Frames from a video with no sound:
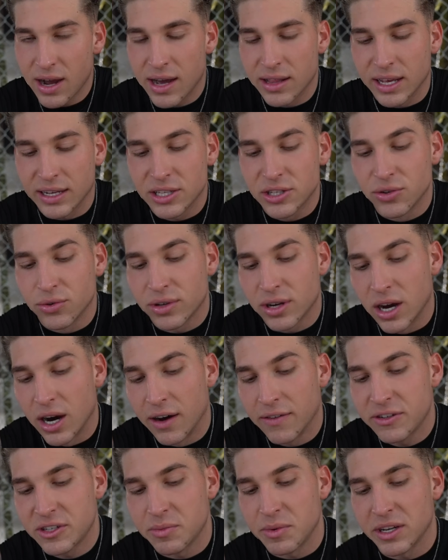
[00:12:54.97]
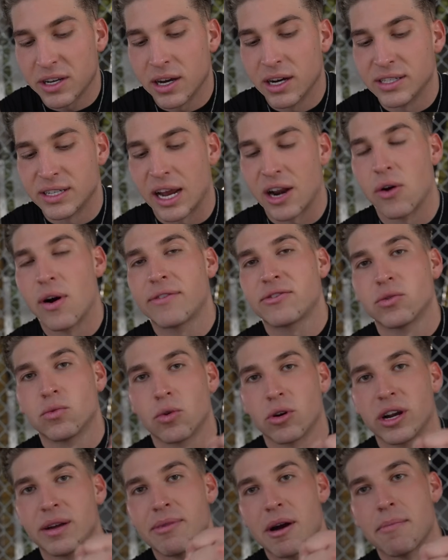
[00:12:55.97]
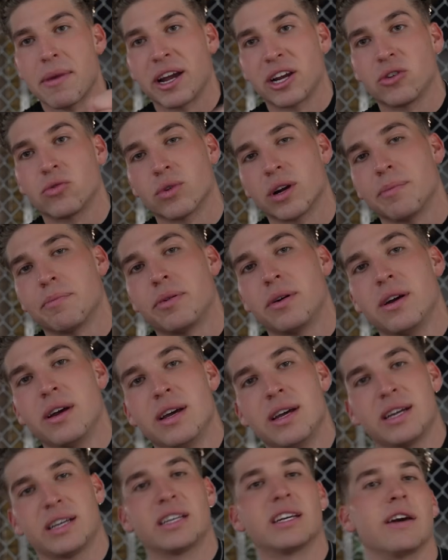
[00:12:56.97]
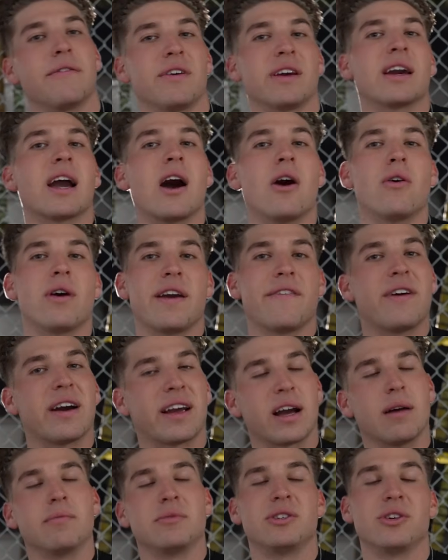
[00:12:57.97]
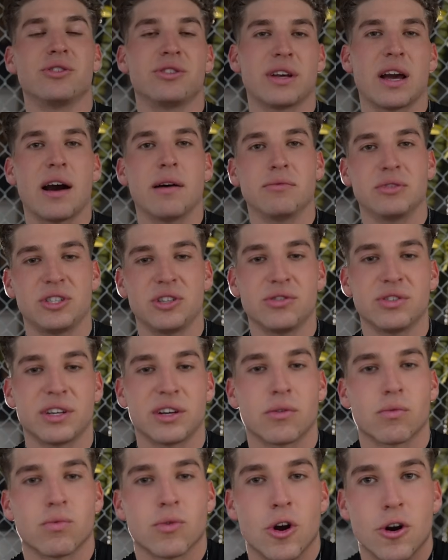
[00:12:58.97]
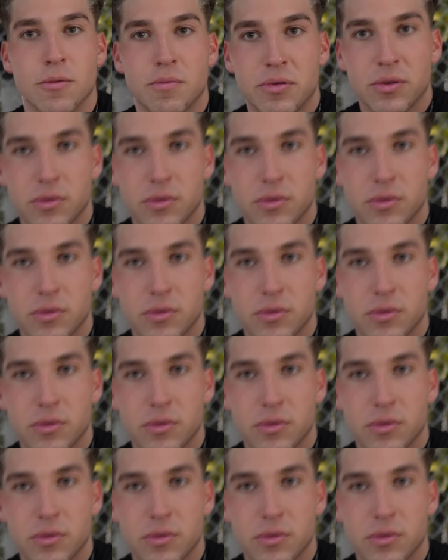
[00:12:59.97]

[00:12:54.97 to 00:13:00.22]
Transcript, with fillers: I like to do cuffs because I don't have to worry about my grip giving out if like I was using I was using a rope,